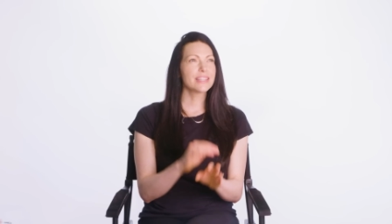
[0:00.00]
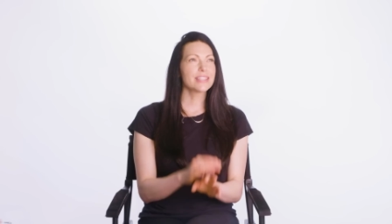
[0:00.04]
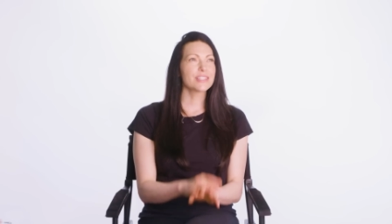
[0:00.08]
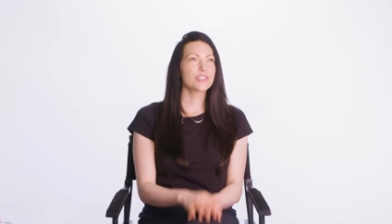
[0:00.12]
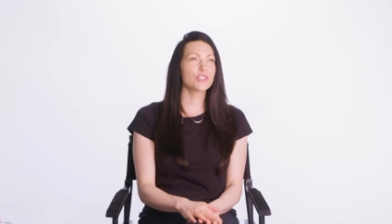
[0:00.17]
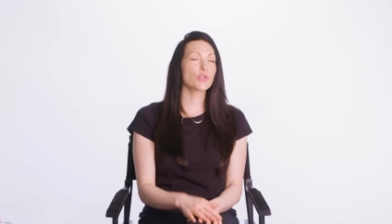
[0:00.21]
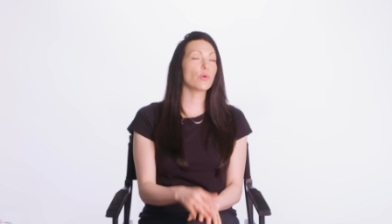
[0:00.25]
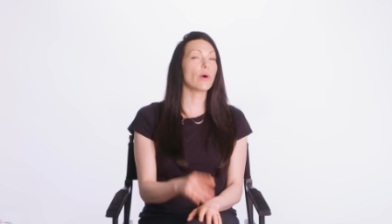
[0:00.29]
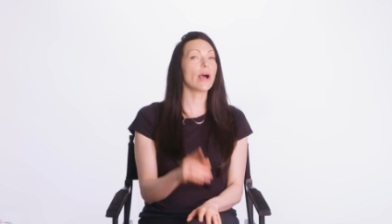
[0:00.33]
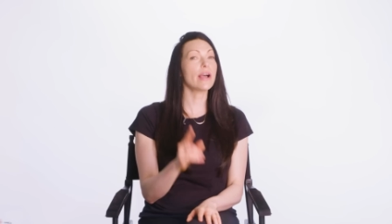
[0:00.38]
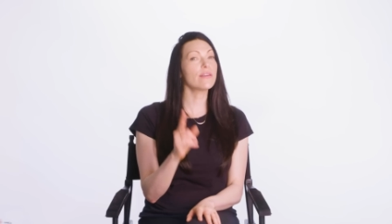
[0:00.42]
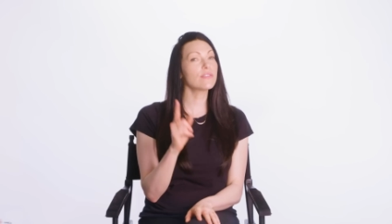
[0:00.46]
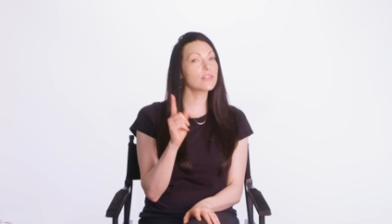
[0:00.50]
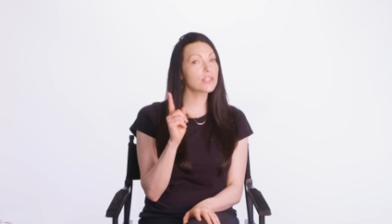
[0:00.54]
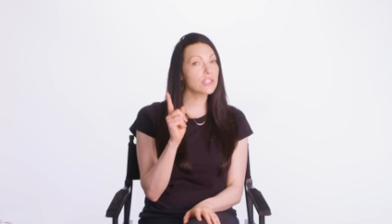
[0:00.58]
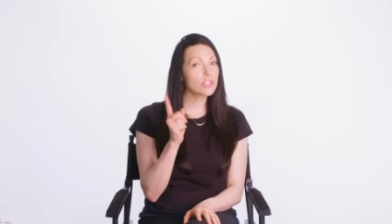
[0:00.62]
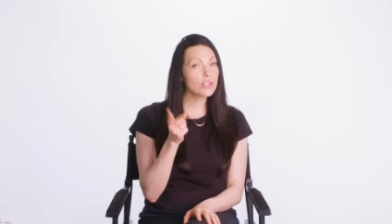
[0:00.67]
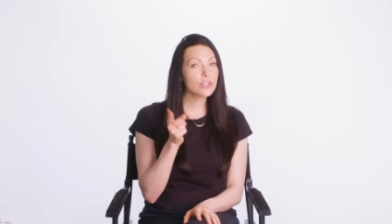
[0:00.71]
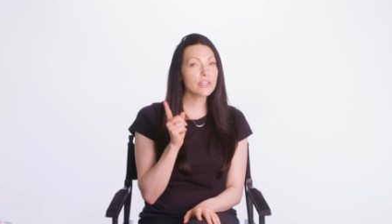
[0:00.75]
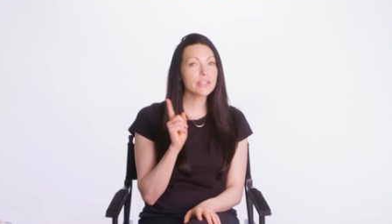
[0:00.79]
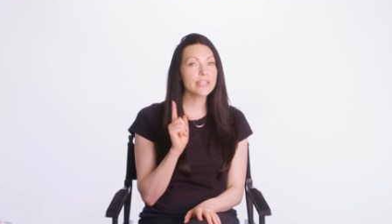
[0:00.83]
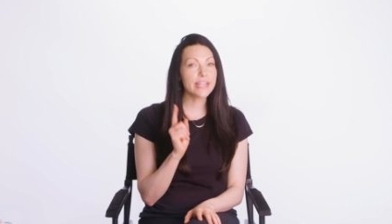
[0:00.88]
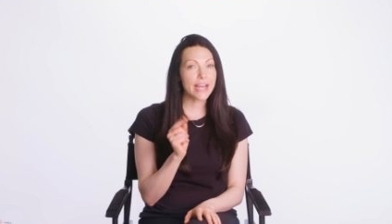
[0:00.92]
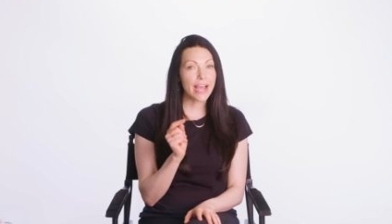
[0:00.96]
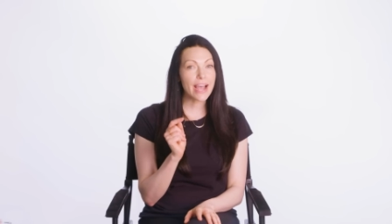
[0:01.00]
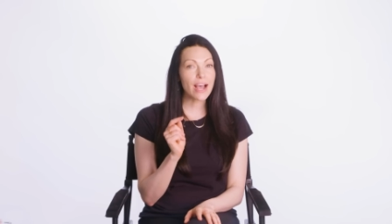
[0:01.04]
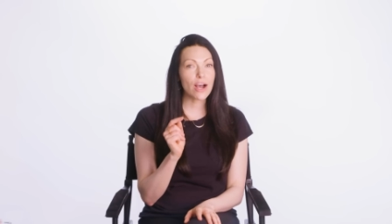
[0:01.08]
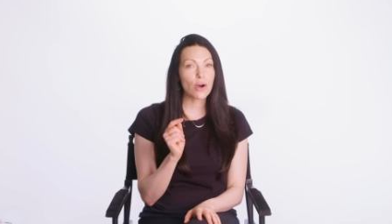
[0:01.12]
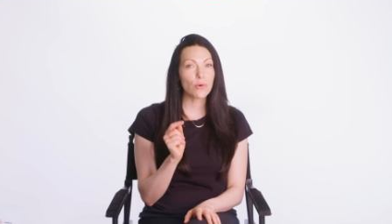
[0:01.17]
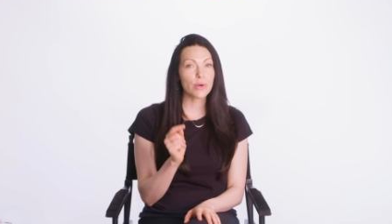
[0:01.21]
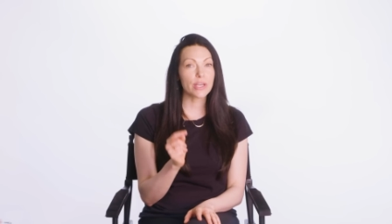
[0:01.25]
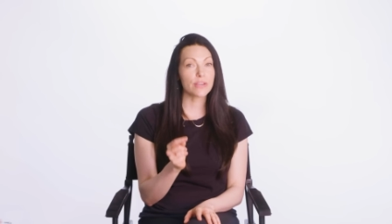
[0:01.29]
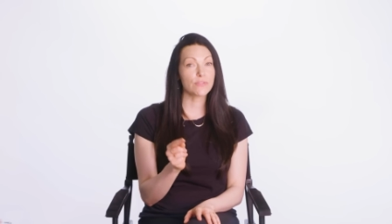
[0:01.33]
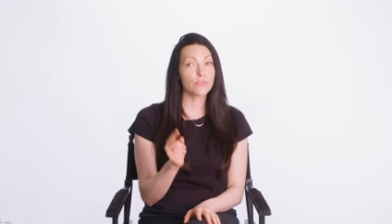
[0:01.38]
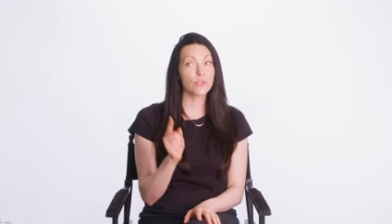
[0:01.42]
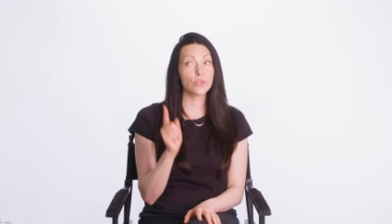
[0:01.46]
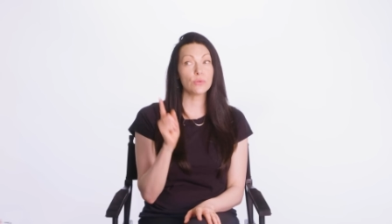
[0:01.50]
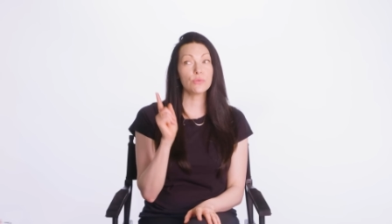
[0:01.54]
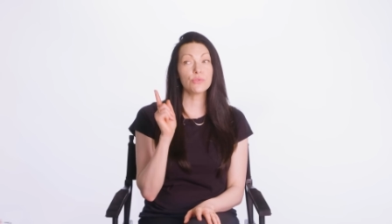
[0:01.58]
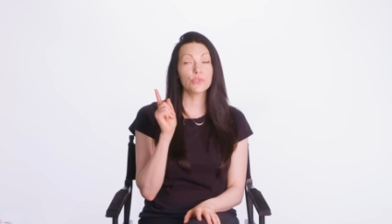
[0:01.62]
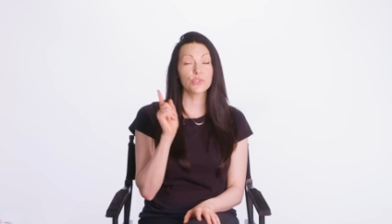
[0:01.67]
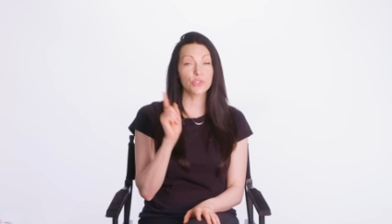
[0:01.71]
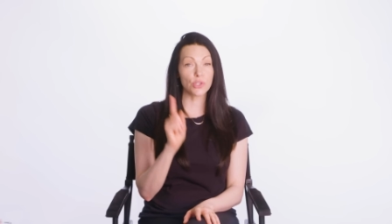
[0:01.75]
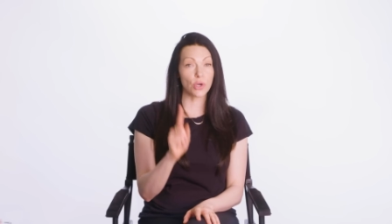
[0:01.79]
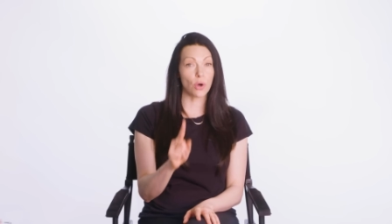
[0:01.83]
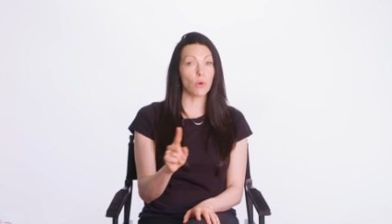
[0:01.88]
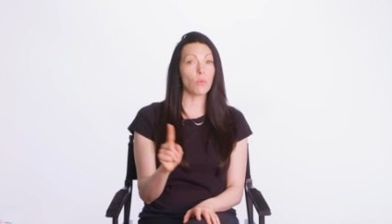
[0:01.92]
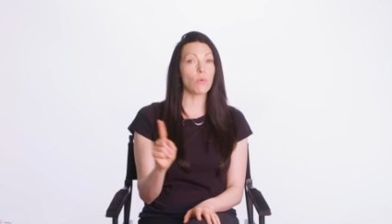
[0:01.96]
So I've learned now if you
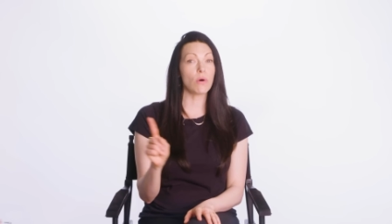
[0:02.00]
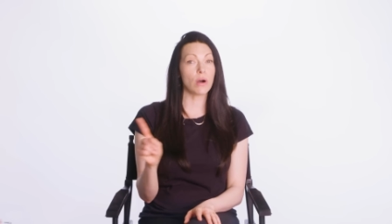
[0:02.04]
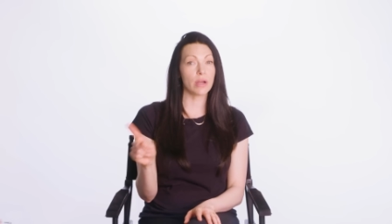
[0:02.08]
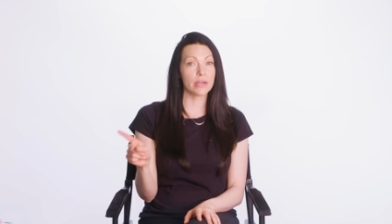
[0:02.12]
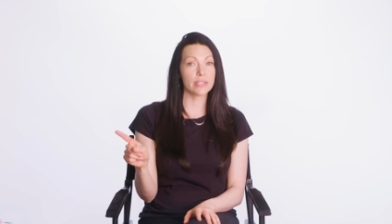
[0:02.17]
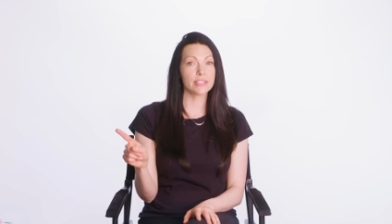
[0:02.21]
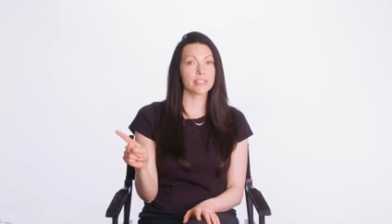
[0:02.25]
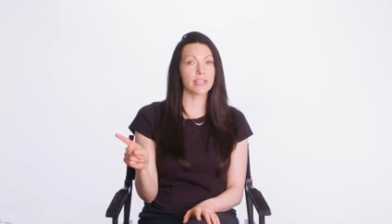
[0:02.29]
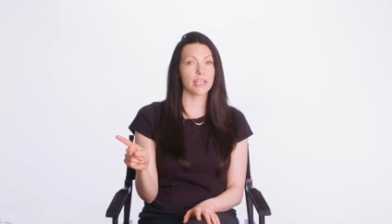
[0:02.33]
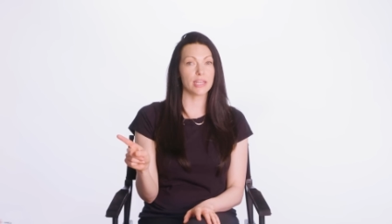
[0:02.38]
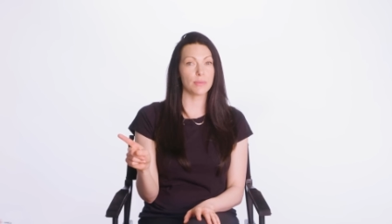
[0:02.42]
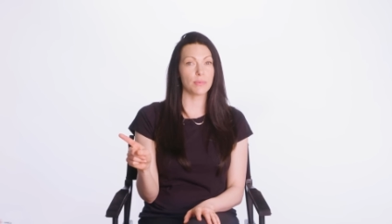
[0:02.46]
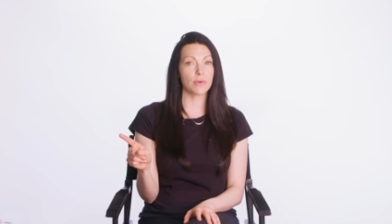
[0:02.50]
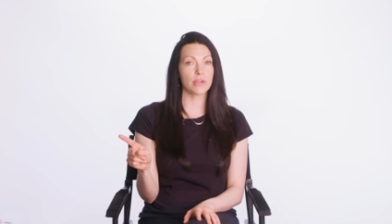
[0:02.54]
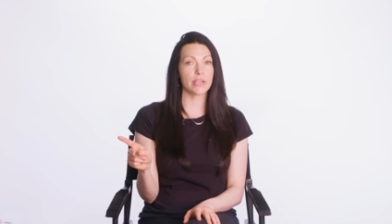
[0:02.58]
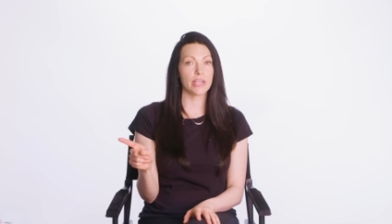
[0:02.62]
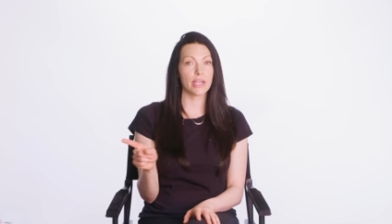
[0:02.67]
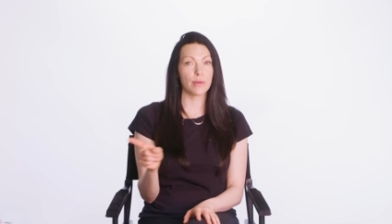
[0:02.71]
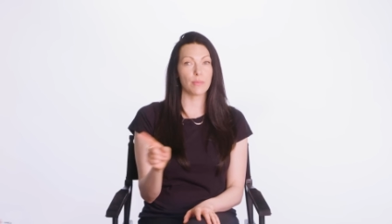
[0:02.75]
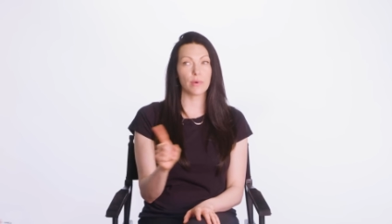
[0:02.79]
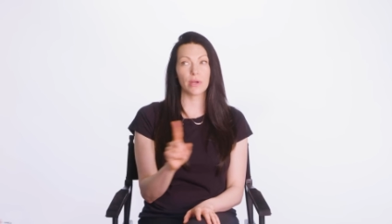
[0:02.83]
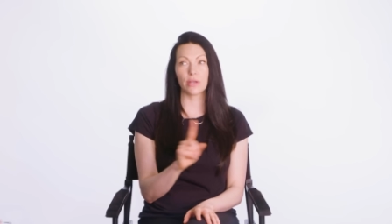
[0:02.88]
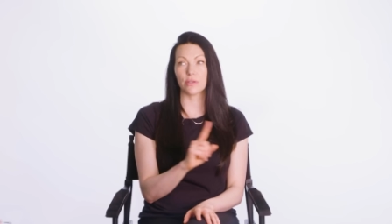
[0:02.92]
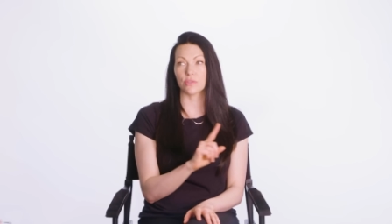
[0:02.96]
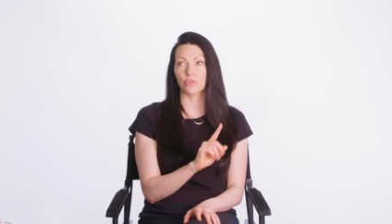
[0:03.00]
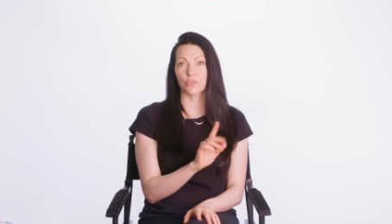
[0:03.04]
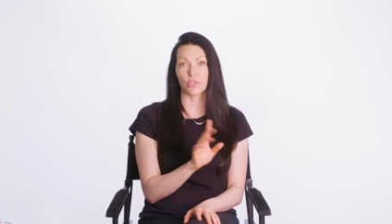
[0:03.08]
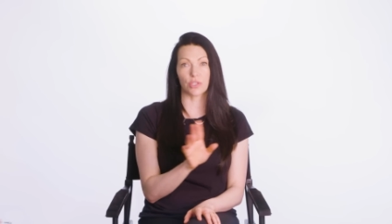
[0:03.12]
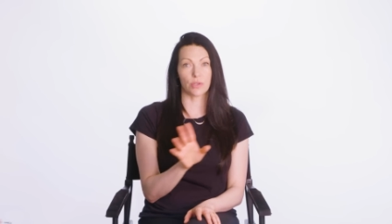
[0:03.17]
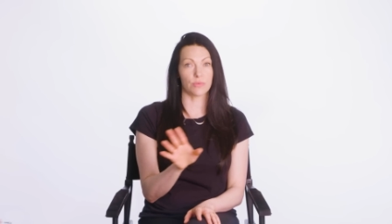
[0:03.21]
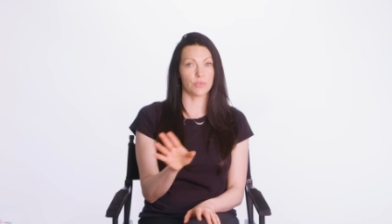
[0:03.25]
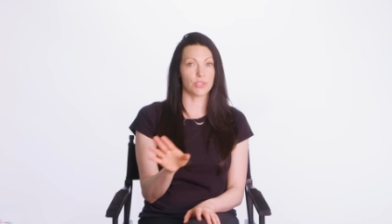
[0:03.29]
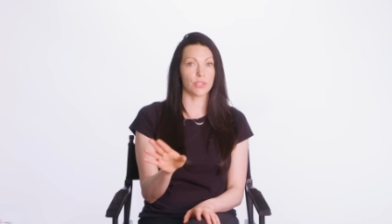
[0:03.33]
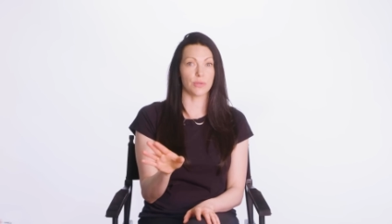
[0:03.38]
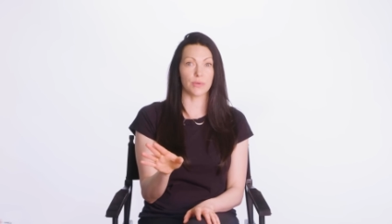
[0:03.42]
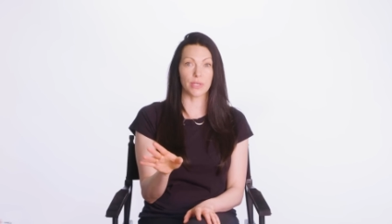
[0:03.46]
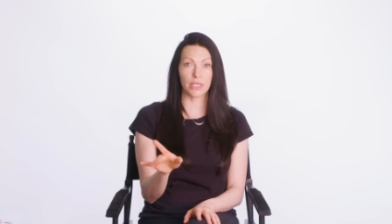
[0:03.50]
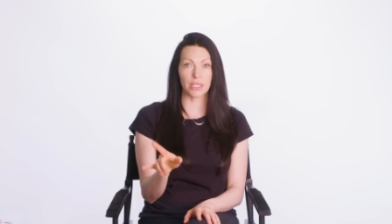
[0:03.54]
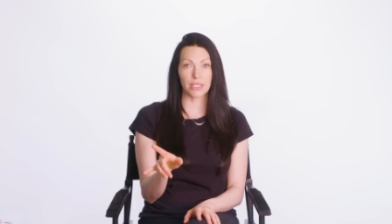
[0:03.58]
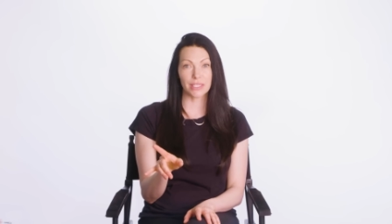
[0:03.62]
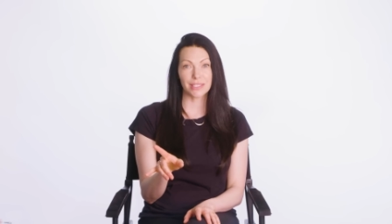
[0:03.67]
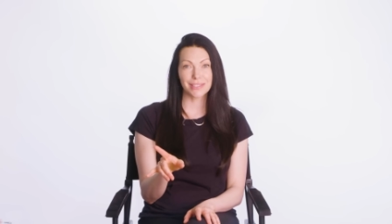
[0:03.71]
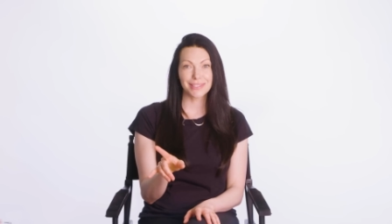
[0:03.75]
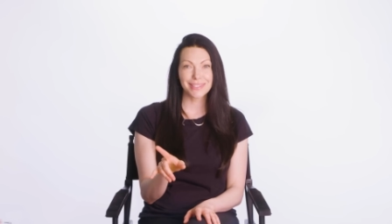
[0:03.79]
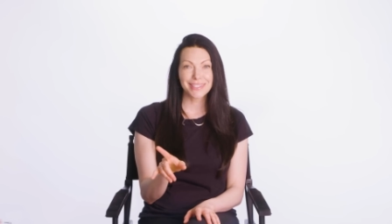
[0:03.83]
don't want it to end up on camera, don't do it.